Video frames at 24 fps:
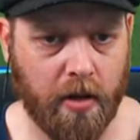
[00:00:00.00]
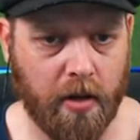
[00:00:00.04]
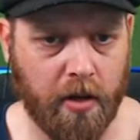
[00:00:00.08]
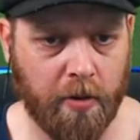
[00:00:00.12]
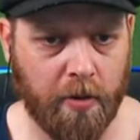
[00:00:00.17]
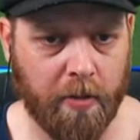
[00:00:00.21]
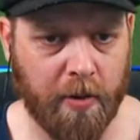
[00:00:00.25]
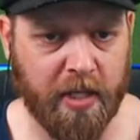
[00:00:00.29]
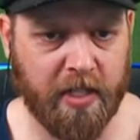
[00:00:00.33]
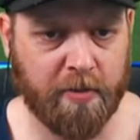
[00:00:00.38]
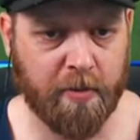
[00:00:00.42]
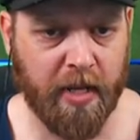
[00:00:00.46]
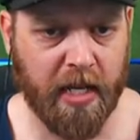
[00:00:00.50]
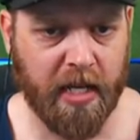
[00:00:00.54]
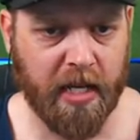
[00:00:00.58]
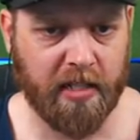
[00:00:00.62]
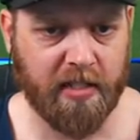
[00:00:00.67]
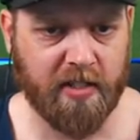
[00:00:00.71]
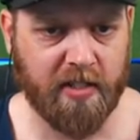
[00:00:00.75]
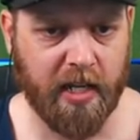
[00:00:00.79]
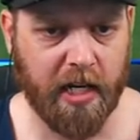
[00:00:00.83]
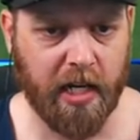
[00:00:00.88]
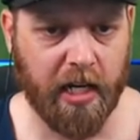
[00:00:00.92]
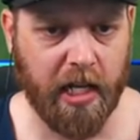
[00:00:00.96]
Gomez,
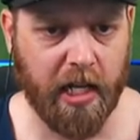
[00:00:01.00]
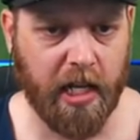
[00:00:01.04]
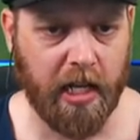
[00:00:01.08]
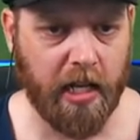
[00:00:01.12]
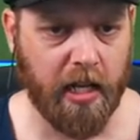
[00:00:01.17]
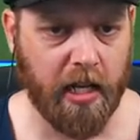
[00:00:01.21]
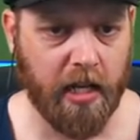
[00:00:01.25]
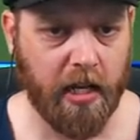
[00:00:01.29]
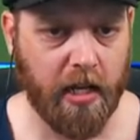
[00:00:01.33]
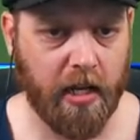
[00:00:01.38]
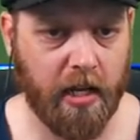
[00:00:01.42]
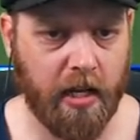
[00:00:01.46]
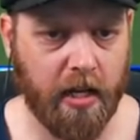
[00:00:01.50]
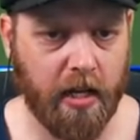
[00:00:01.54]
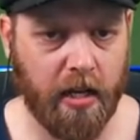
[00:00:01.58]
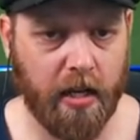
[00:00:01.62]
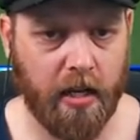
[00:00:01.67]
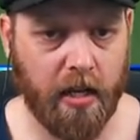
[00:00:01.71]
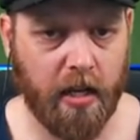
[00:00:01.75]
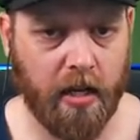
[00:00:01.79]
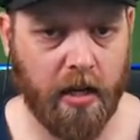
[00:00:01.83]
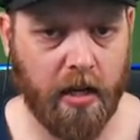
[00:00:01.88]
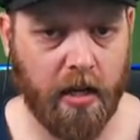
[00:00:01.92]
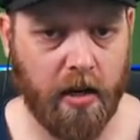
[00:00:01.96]
Mancini.
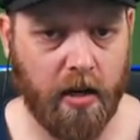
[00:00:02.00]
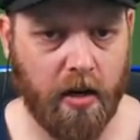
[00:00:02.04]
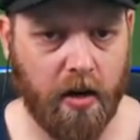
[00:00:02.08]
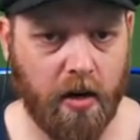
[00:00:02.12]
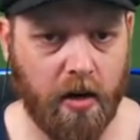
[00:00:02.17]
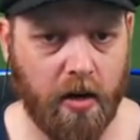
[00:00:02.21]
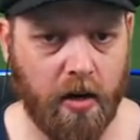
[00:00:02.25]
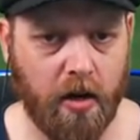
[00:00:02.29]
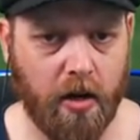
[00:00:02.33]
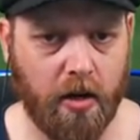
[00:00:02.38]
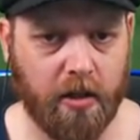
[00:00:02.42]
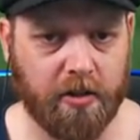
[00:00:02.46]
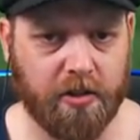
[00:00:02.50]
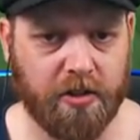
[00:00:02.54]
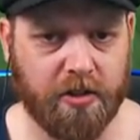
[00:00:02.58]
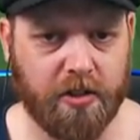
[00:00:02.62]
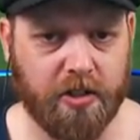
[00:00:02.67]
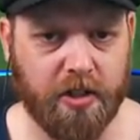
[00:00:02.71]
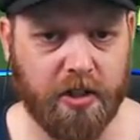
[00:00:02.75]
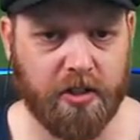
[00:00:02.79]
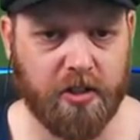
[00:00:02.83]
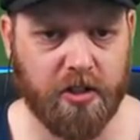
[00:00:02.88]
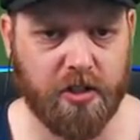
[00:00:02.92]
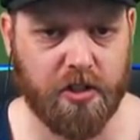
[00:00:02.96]
Oh, I'm
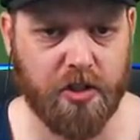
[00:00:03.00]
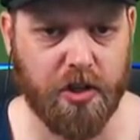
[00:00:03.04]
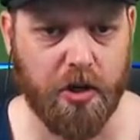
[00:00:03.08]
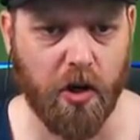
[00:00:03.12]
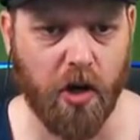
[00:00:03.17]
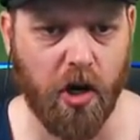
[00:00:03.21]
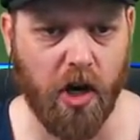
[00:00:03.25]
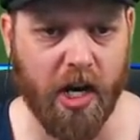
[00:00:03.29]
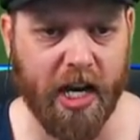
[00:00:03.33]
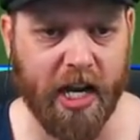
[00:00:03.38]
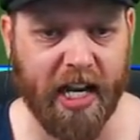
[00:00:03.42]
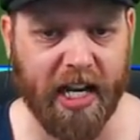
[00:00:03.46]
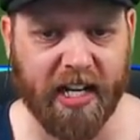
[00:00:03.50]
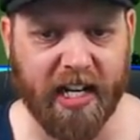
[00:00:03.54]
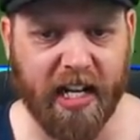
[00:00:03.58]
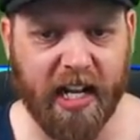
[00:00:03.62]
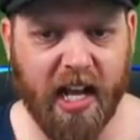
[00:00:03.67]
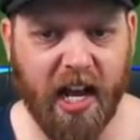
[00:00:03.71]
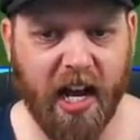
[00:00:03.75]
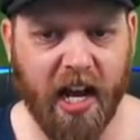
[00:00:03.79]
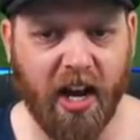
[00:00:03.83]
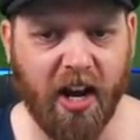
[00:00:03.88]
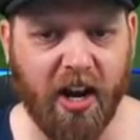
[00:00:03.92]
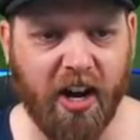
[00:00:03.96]
destroyed.
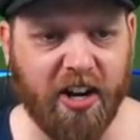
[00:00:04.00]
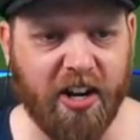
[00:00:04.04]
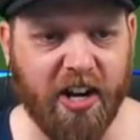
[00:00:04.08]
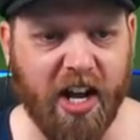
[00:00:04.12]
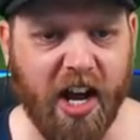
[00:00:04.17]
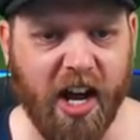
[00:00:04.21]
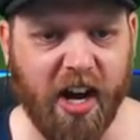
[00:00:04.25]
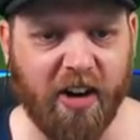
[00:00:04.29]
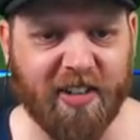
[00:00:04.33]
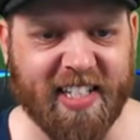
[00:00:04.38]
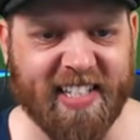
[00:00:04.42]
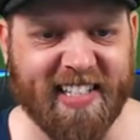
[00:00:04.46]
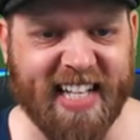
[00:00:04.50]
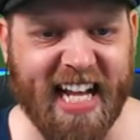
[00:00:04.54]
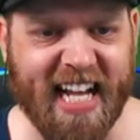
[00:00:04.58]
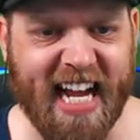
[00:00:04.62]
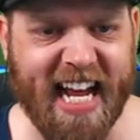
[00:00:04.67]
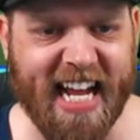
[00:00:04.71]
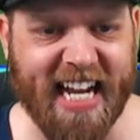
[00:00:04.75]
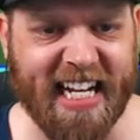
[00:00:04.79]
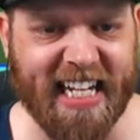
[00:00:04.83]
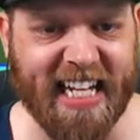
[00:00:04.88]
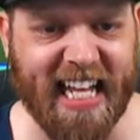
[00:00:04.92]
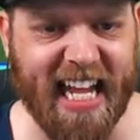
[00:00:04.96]
Oh, no, he's
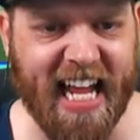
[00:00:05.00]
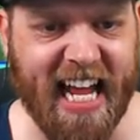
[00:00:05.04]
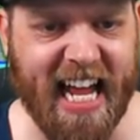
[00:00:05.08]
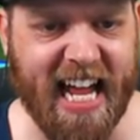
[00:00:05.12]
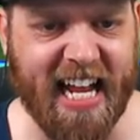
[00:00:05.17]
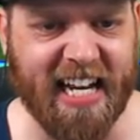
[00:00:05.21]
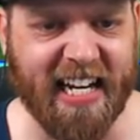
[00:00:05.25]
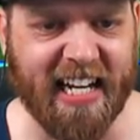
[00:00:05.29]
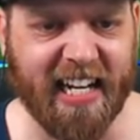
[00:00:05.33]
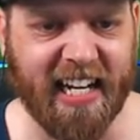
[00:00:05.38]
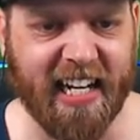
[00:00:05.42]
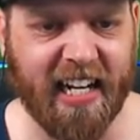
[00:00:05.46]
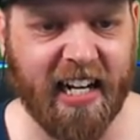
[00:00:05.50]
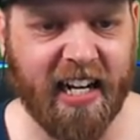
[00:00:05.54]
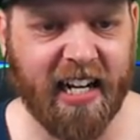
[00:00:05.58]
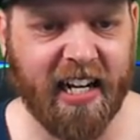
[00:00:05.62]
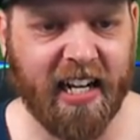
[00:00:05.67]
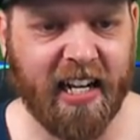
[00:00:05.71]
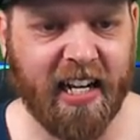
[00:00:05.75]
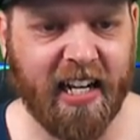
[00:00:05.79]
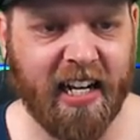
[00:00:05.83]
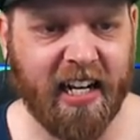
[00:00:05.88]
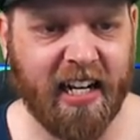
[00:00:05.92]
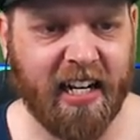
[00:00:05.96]
down again.
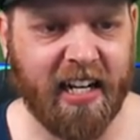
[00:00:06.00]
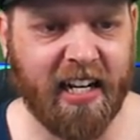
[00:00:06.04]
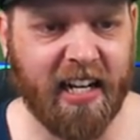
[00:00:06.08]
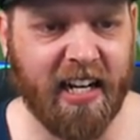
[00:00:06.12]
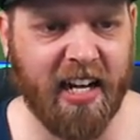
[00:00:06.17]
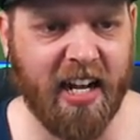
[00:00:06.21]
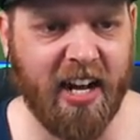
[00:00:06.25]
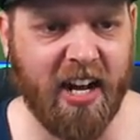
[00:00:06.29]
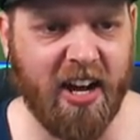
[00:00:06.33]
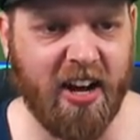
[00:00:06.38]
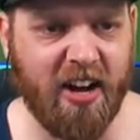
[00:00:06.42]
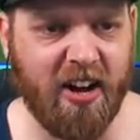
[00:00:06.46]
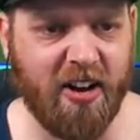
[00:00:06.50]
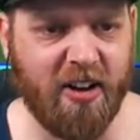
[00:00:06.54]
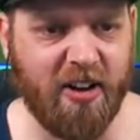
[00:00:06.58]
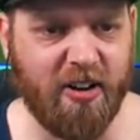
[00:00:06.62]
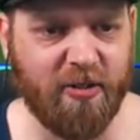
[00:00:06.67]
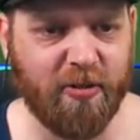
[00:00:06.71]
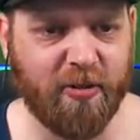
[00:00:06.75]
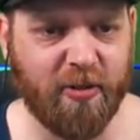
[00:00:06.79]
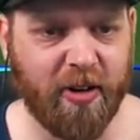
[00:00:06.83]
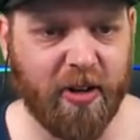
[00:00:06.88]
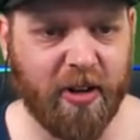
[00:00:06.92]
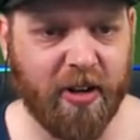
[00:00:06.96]

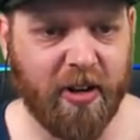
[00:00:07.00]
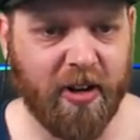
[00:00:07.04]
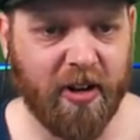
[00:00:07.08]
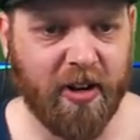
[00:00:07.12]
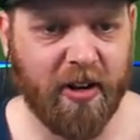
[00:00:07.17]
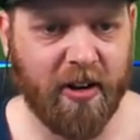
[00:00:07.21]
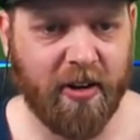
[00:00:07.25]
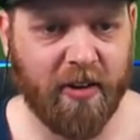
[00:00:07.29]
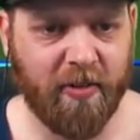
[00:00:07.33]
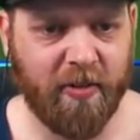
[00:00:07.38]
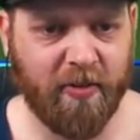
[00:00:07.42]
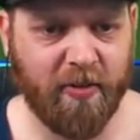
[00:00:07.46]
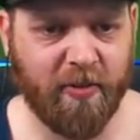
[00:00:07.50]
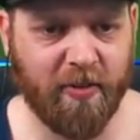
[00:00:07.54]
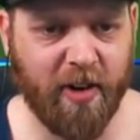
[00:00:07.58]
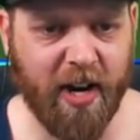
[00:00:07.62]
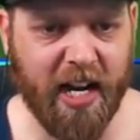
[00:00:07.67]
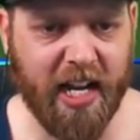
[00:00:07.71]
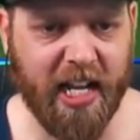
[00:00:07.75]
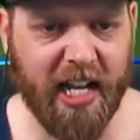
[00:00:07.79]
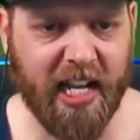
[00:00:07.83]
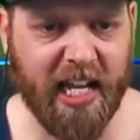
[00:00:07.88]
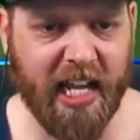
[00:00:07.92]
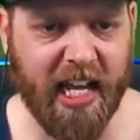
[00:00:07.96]
No.
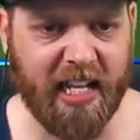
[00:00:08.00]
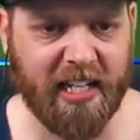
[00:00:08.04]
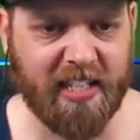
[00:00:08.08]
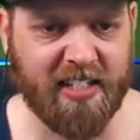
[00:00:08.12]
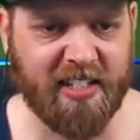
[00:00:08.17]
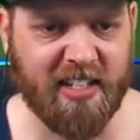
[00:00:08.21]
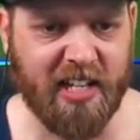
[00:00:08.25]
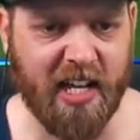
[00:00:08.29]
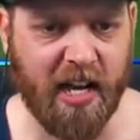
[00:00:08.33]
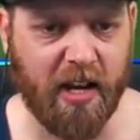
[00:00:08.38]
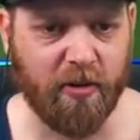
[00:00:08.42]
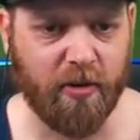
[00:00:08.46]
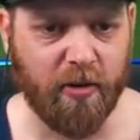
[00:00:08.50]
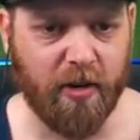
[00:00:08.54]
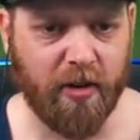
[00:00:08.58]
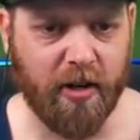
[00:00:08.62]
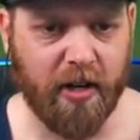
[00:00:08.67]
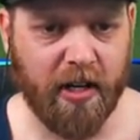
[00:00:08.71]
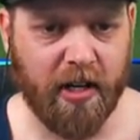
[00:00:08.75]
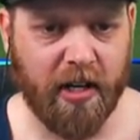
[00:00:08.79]
Freddy Kenzo.